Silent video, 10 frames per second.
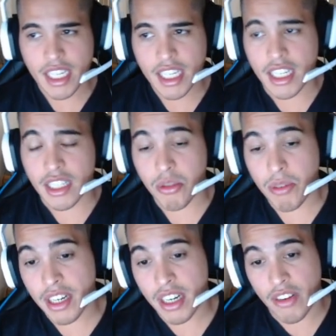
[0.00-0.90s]
on
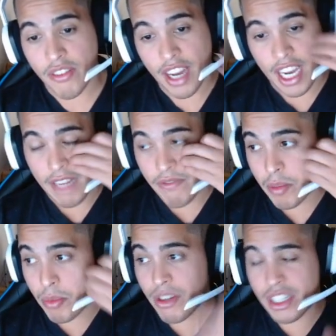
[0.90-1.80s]
Twitter, if not,
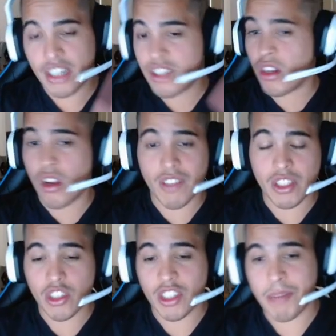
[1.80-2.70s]
pretty sure it's all over
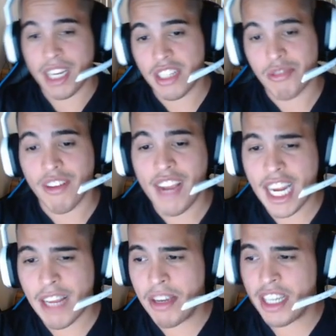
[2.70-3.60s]
social media as well.
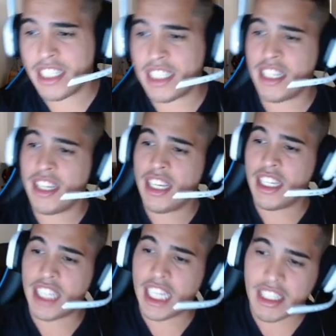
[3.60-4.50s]
Anyways,
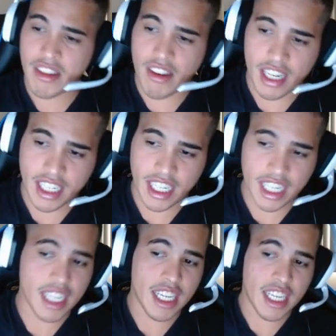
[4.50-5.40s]
she's gone.
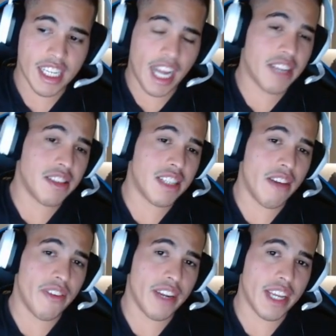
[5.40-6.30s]
Thank you,
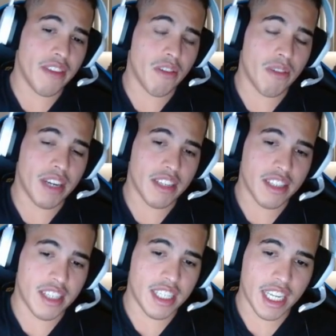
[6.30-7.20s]
Stephanie, for what you've
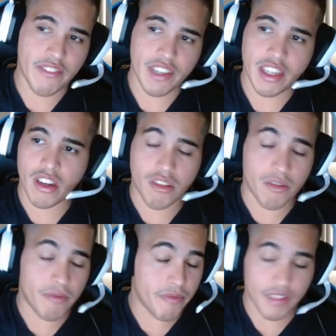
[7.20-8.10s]
done, even though
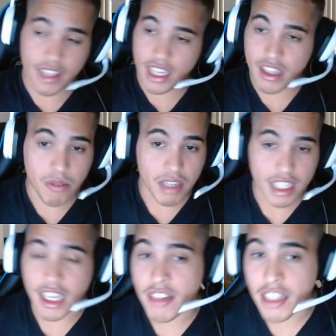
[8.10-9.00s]
I don't know what the
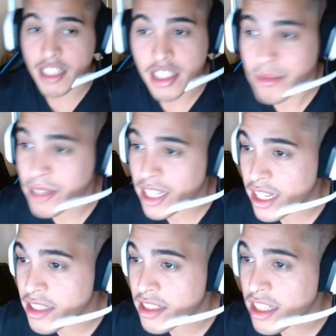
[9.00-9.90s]
hell you did, to be
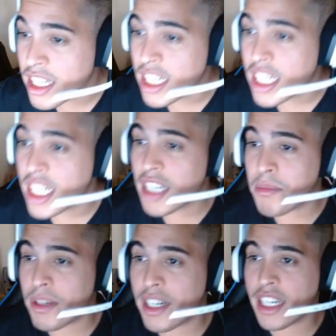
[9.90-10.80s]
honest.
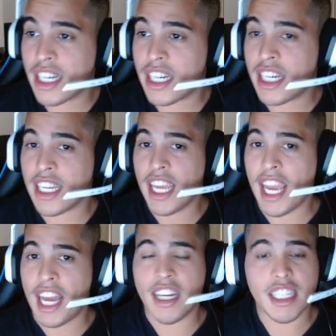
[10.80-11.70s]
But,
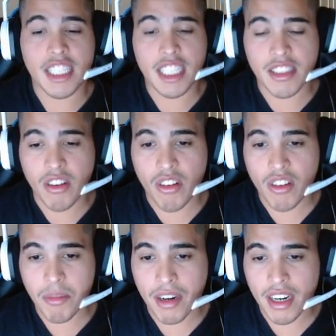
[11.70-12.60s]
yeah, she's no
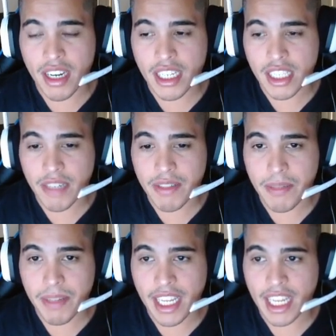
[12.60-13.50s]
longer part of the
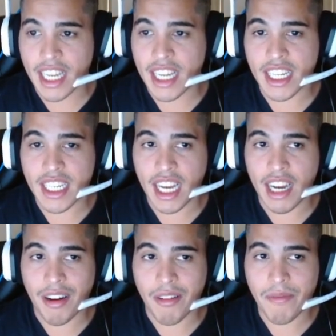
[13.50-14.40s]
WWE.
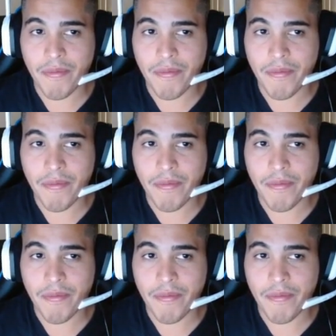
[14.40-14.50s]
Now,